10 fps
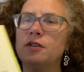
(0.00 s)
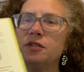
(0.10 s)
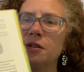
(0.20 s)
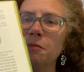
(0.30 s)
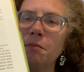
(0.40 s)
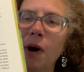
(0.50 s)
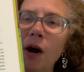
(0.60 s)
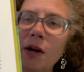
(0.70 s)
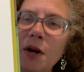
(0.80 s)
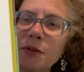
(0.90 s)

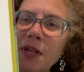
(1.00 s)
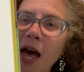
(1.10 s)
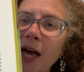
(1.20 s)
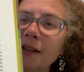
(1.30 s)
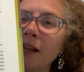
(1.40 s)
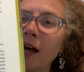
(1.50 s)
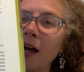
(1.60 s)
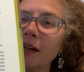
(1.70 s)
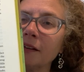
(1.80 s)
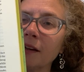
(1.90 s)
Tomorrow's
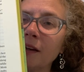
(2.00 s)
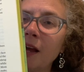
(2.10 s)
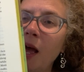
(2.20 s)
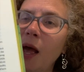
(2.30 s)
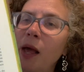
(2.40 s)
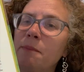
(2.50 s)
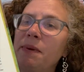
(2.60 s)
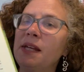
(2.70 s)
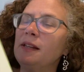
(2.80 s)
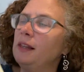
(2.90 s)
headline.
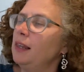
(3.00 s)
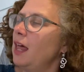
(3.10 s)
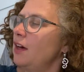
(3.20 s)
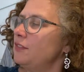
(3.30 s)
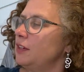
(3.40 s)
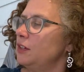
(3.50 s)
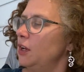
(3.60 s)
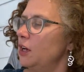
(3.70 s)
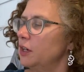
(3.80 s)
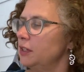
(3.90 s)
Beloved New
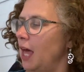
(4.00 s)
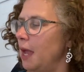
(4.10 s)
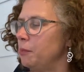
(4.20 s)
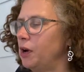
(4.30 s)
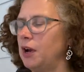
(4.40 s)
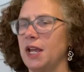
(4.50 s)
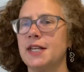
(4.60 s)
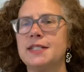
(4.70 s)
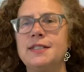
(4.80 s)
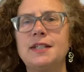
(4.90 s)
York
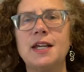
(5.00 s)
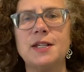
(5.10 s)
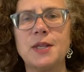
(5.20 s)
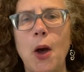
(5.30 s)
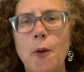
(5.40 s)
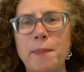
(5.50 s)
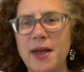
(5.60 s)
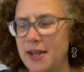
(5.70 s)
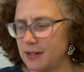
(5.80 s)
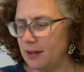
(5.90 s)
Library stays
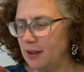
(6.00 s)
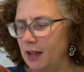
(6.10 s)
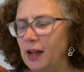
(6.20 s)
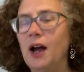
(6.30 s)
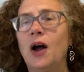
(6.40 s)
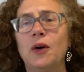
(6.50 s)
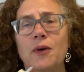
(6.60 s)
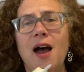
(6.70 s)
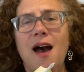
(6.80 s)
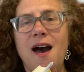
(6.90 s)
open.
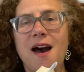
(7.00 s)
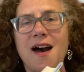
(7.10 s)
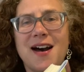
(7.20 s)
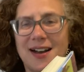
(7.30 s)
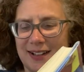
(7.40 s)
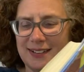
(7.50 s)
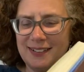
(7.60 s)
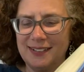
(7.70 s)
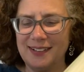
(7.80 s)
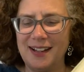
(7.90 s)
Hurrah!
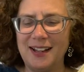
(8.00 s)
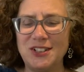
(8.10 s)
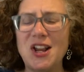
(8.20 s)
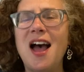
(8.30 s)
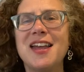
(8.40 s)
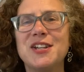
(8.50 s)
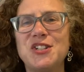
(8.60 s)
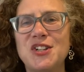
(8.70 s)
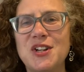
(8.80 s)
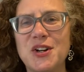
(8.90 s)
Giant
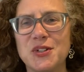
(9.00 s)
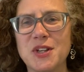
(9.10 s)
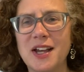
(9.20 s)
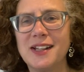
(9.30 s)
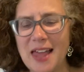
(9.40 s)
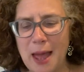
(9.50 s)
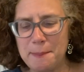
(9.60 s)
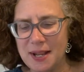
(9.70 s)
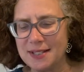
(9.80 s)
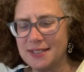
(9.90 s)
cheers,
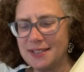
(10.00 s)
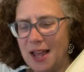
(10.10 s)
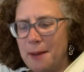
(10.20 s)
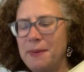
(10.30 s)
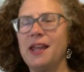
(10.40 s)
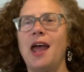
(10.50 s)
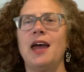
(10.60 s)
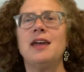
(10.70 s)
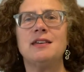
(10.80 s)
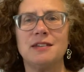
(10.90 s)
clapping, stomping,
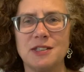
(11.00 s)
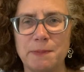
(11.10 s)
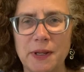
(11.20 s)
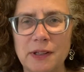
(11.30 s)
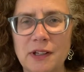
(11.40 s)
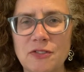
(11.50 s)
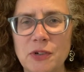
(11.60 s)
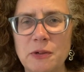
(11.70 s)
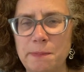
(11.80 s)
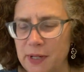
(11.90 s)
and the spilling of
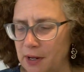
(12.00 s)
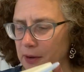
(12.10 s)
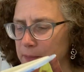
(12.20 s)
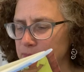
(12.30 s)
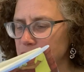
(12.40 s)
root beer.